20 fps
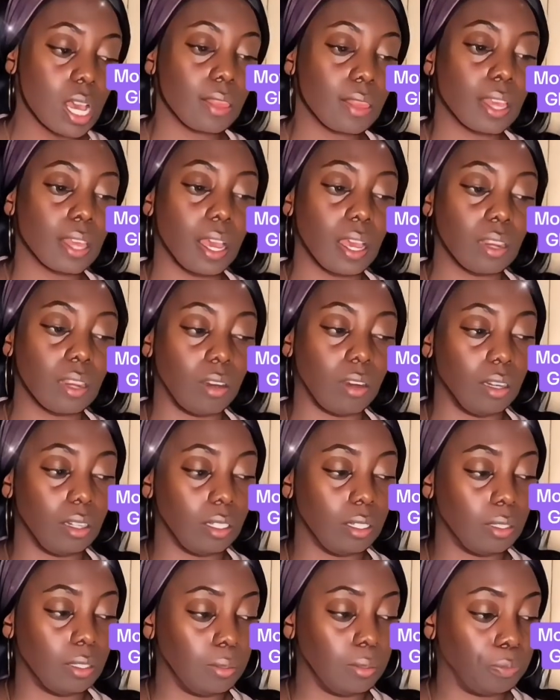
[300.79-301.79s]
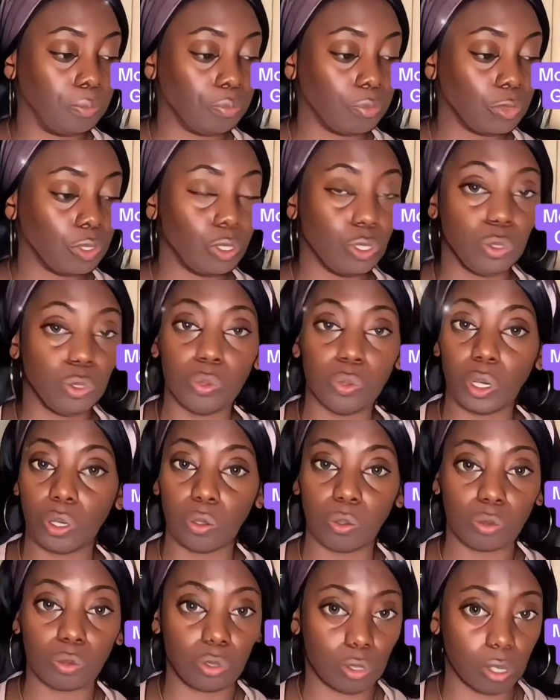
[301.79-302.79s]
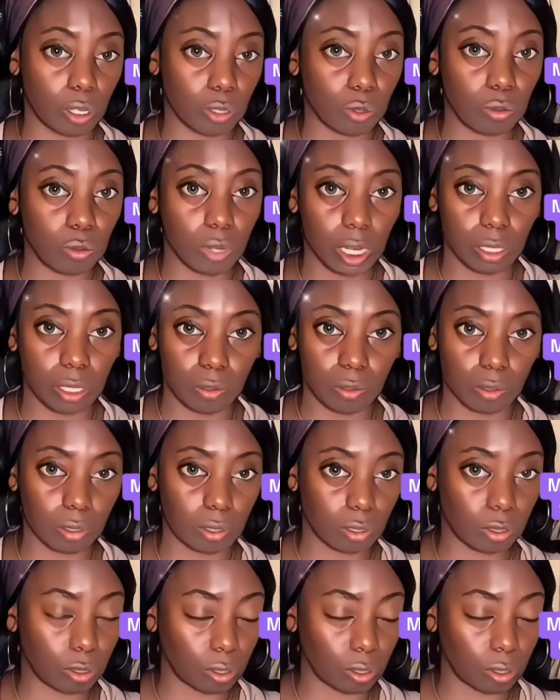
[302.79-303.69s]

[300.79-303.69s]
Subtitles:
that you are holding on to that no longer